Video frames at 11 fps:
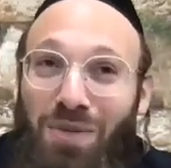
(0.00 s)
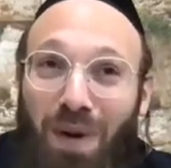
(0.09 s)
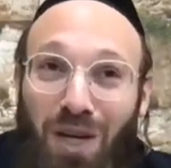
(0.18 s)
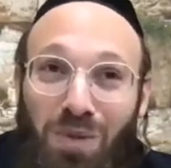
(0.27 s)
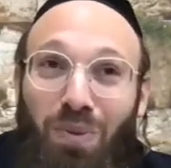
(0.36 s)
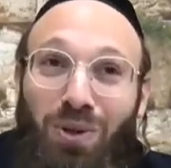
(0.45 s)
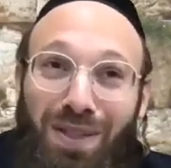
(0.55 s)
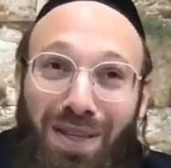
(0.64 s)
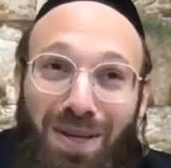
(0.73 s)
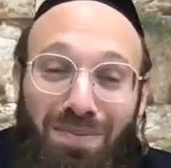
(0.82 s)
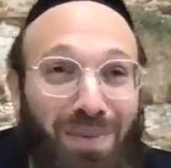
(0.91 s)
baseball
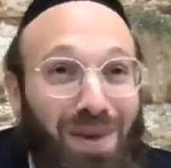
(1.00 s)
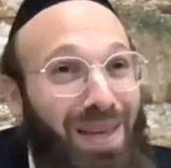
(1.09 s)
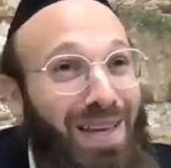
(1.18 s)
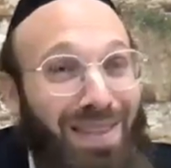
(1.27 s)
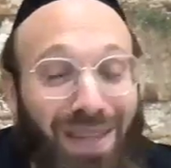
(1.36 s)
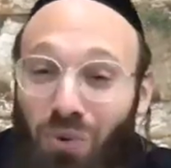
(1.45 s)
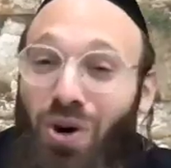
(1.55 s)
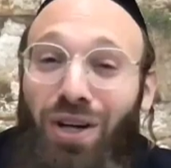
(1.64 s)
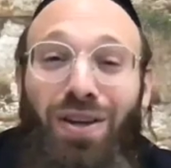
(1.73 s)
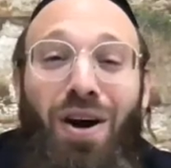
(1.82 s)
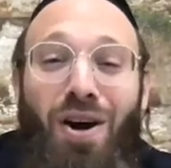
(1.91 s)
team, they
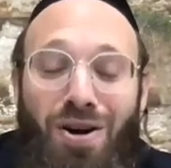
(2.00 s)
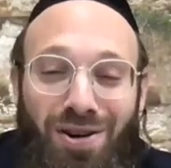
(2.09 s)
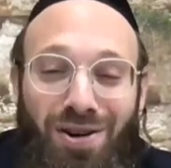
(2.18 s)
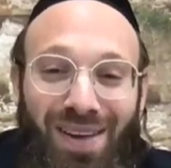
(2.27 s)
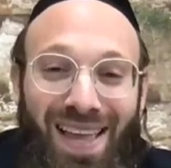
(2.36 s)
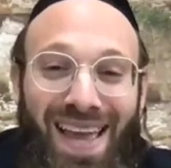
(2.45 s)
worked hard.